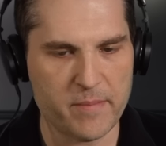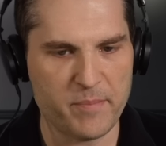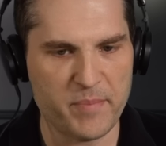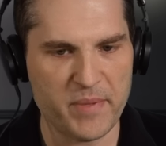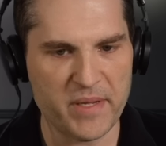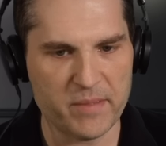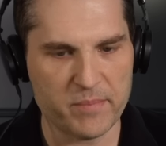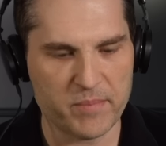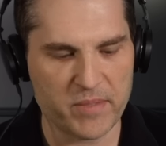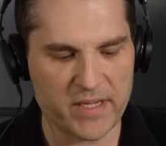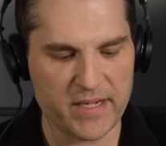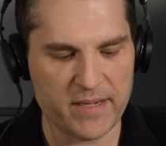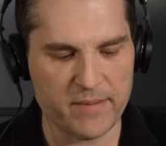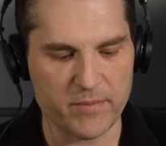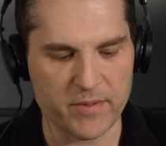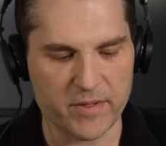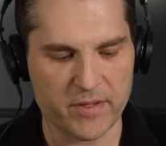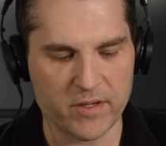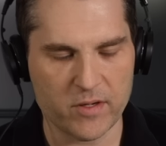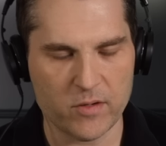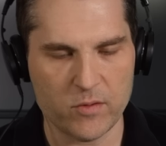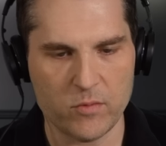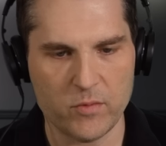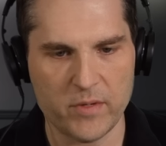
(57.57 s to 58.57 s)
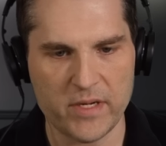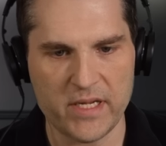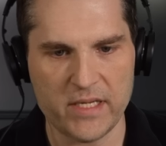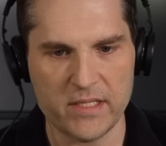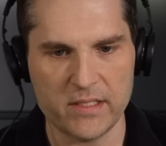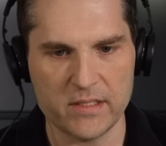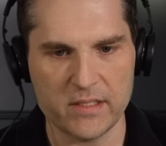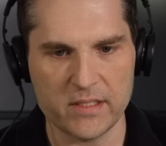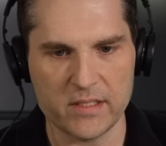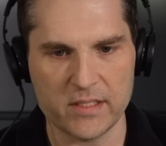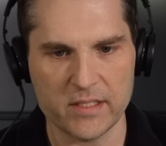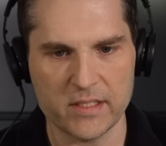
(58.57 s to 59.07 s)
the big blind with
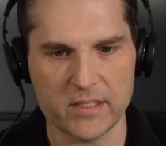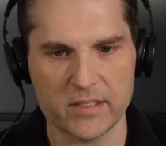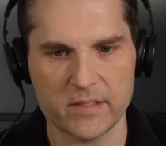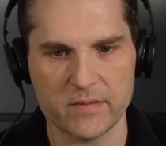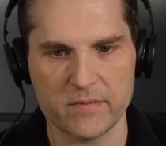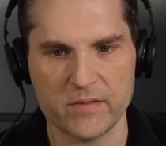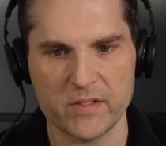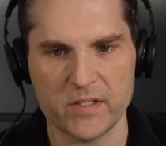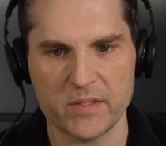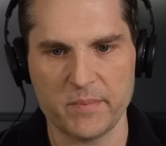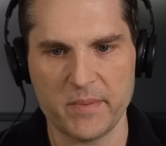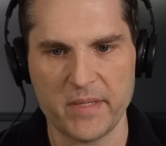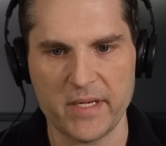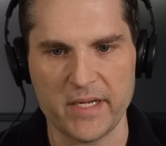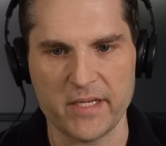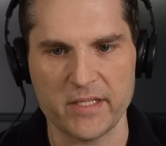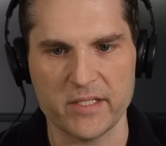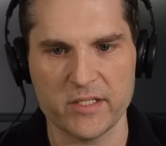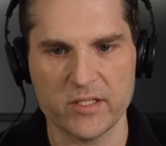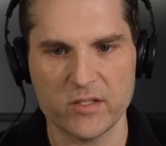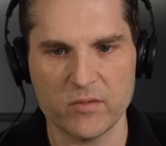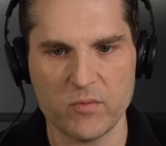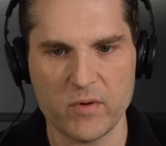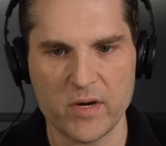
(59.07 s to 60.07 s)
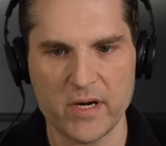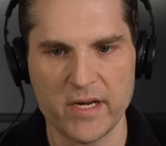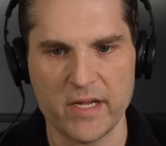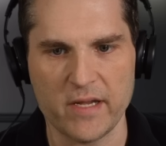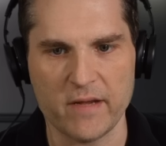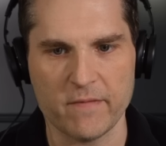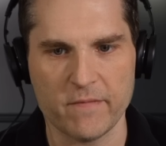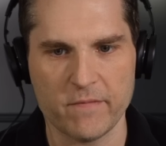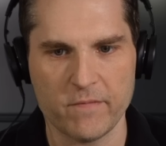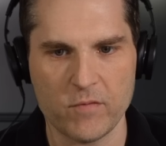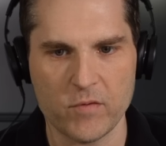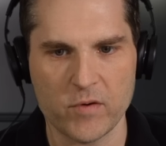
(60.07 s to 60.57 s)
queen, six of spades,
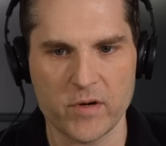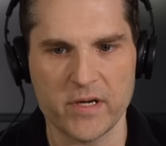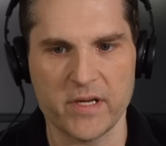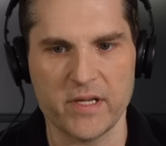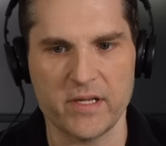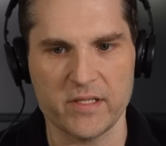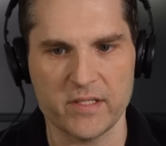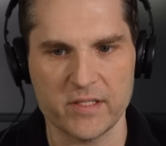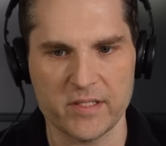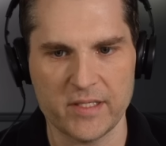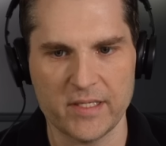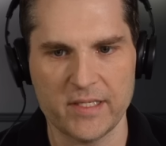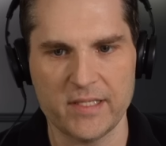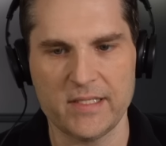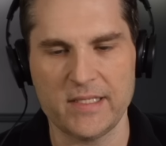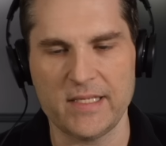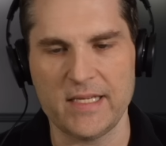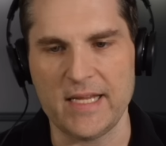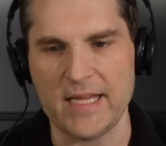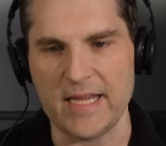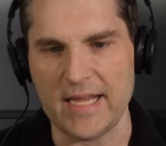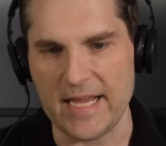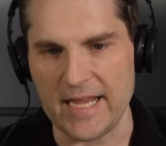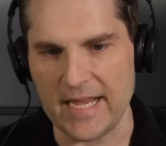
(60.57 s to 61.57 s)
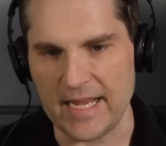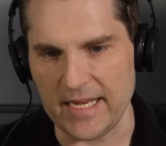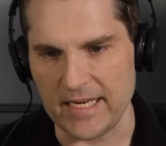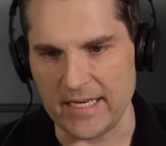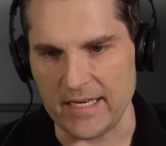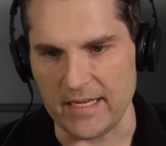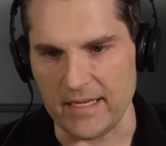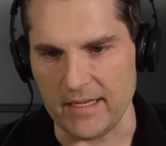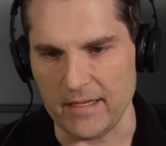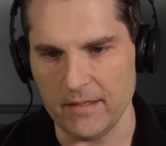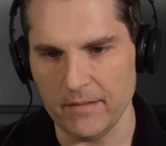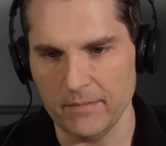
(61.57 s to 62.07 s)
20, 40, 60,
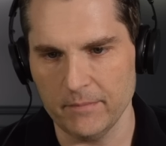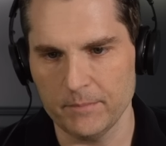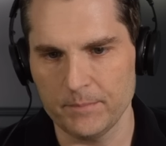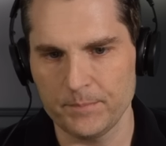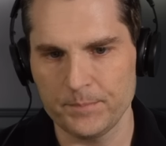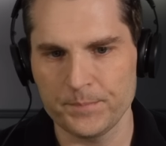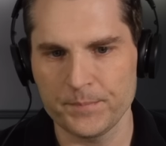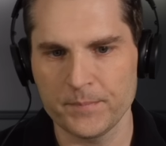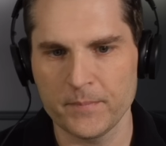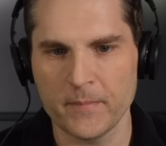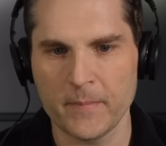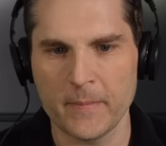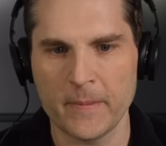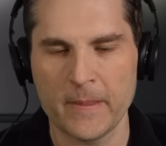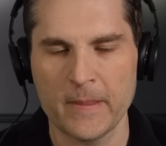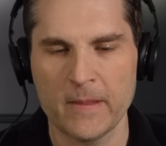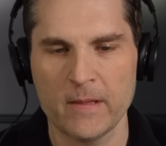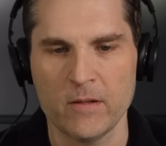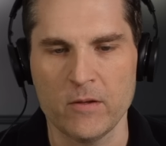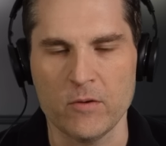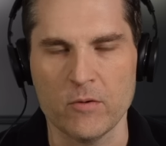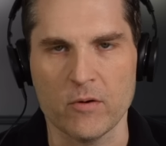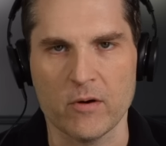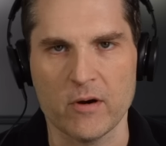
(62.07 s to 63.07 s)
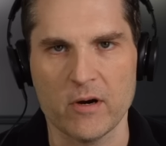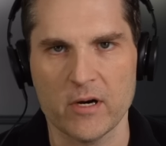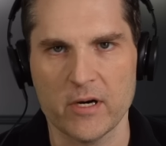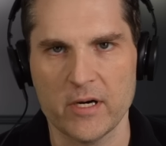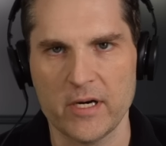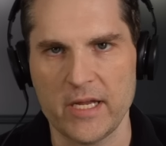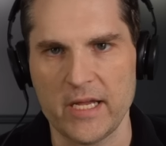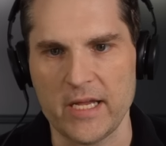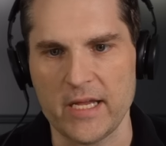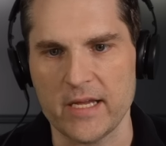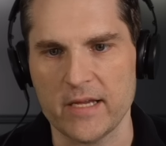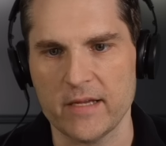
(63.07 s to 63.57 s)
80. You're
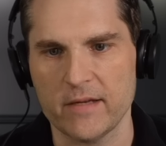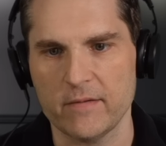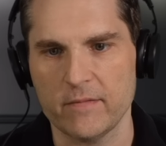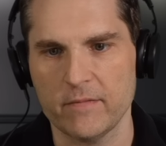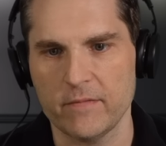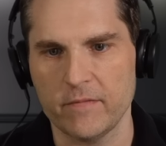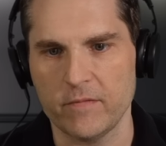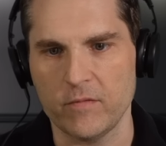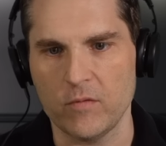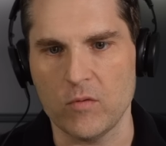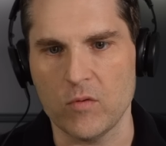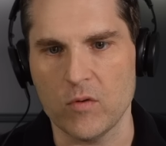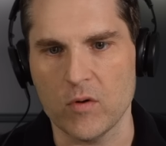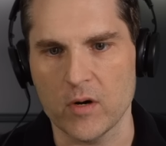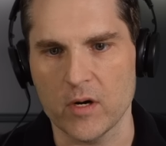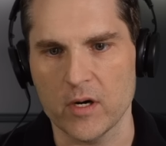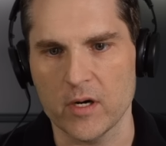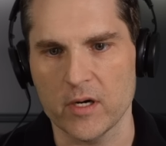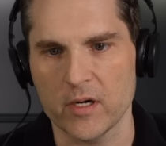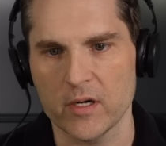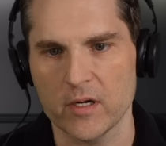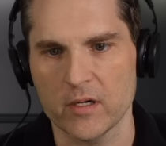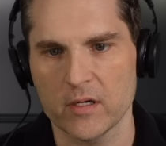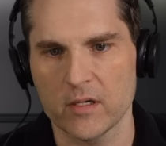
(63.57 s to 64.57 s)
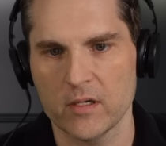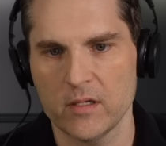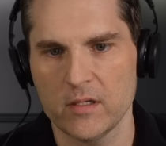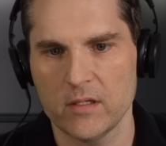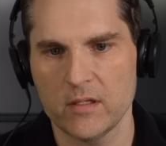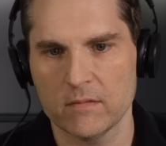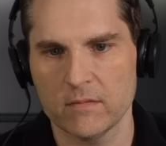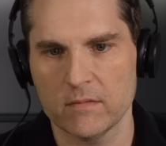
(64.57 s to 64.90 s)
already in for